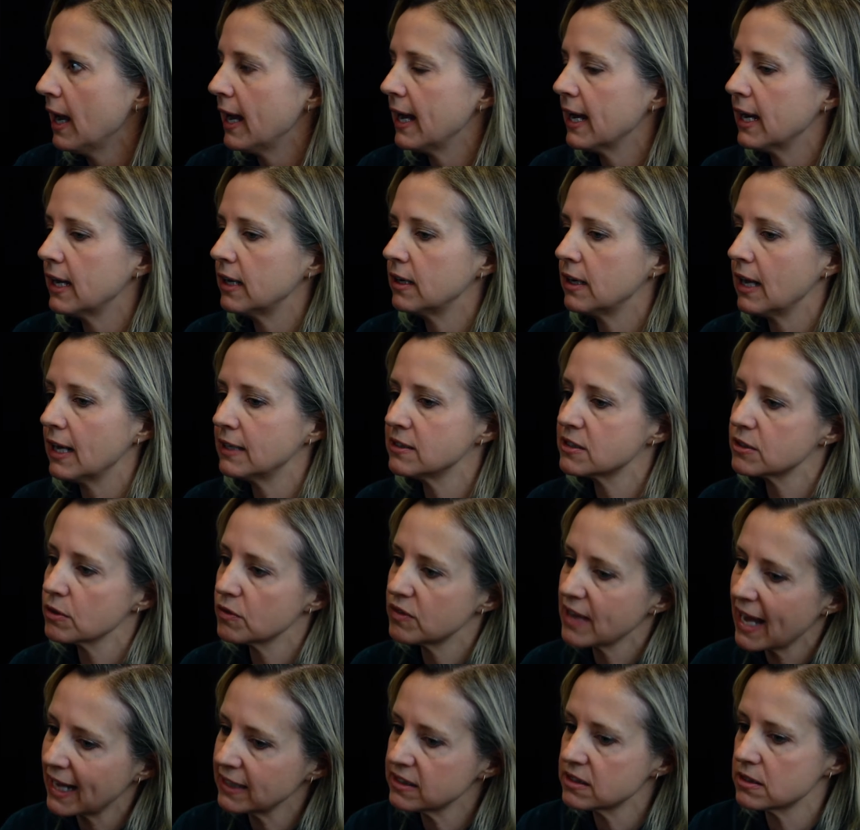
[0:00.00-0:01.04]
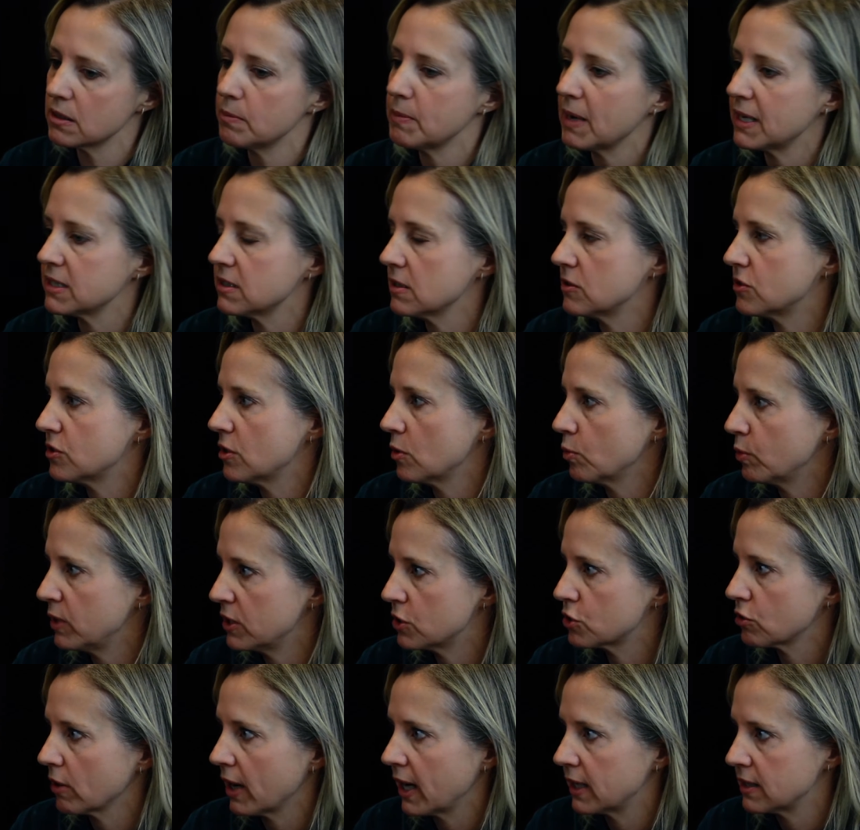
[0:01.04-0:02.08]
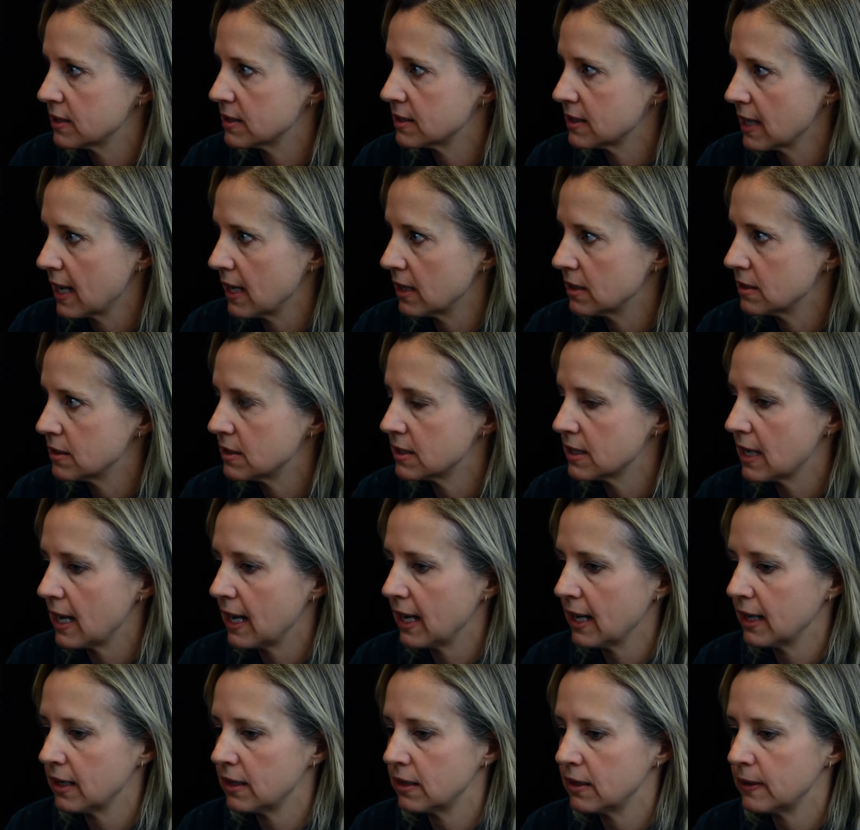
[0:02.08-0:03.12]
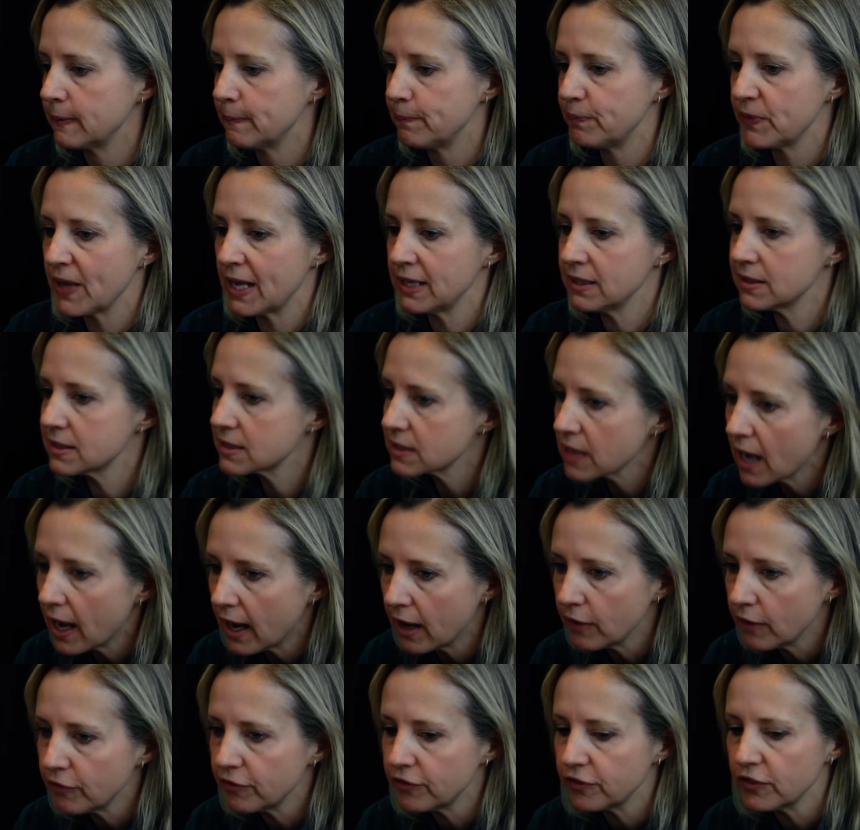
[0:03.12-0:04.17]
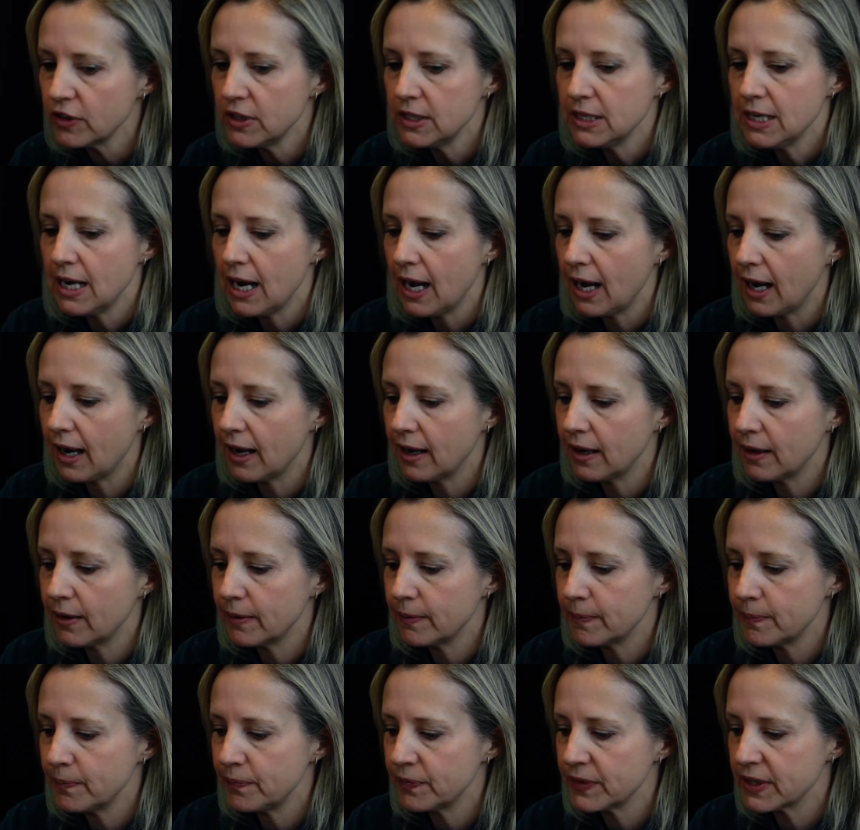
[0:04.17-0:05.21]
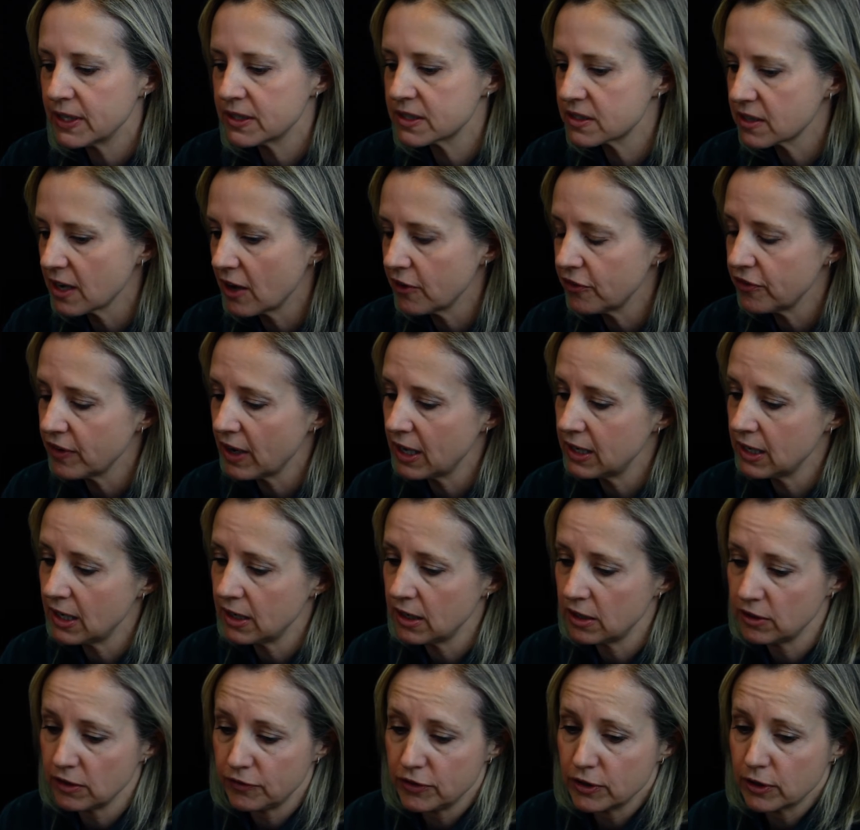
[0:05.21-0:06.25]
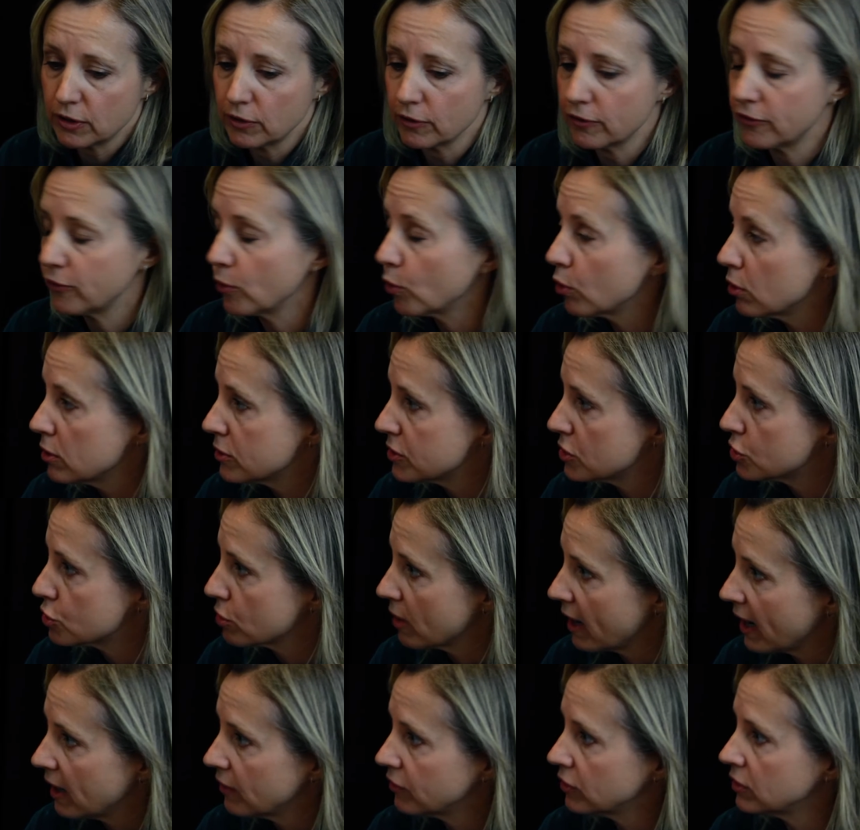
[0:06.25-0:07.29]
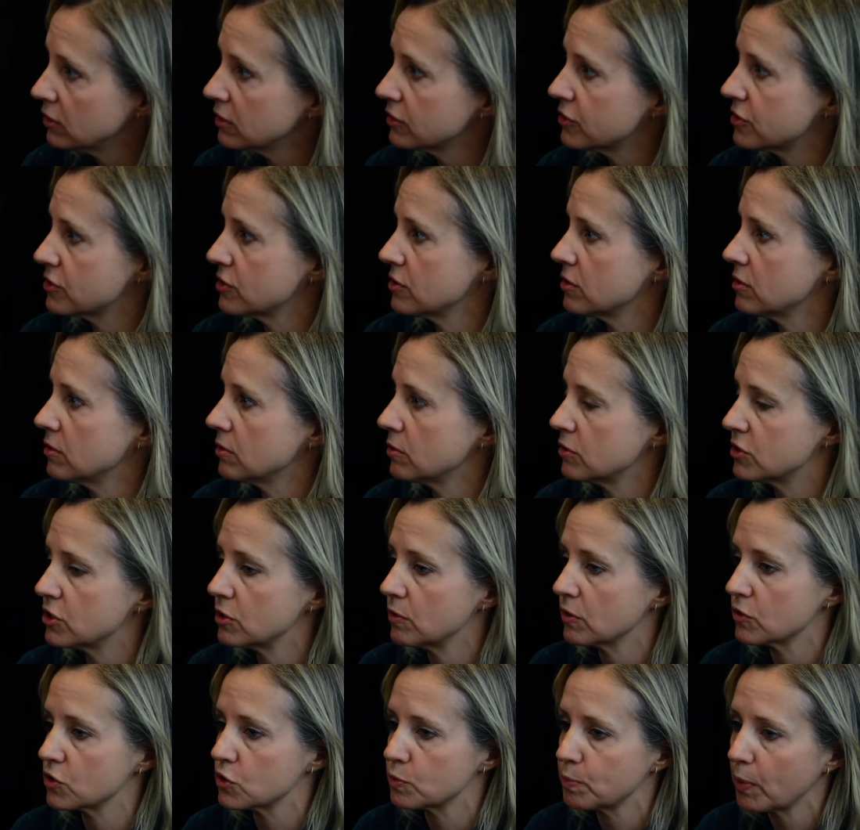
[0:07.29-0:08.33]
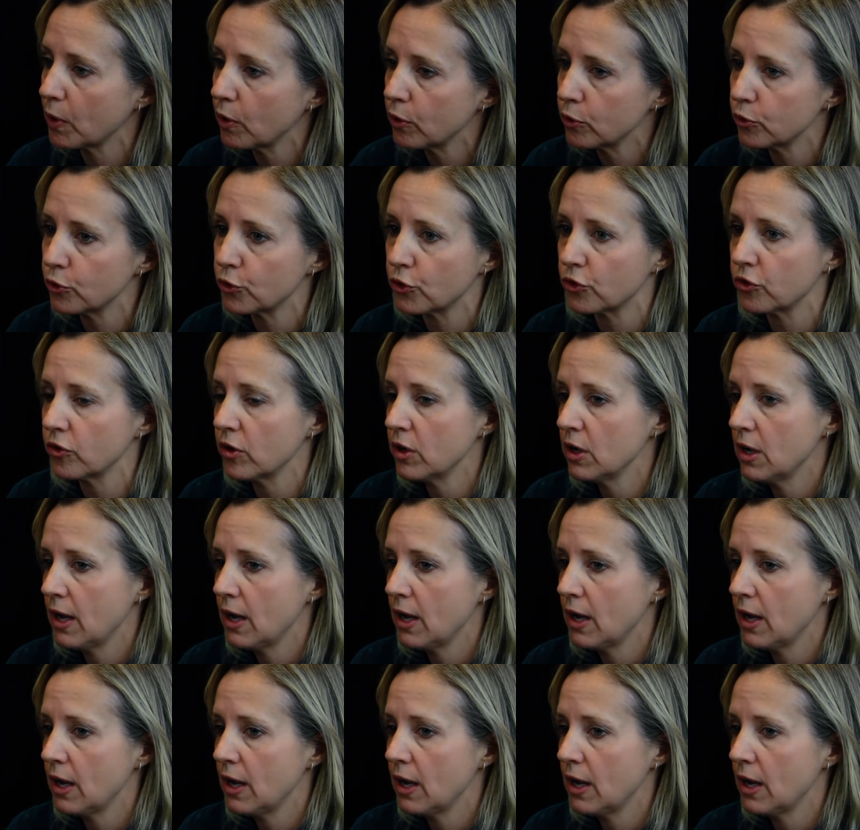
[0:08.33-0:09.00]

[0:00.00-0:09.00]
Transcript: And so that's the message that we try to send. And it's tough. It's tough. And if you can afford to travel to expose